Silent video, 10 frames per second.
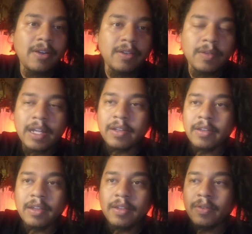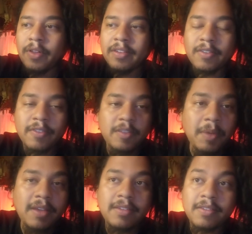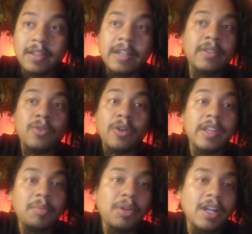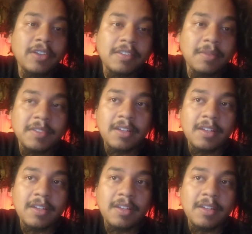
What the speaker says: on Twitter and in all these different spaces, or in the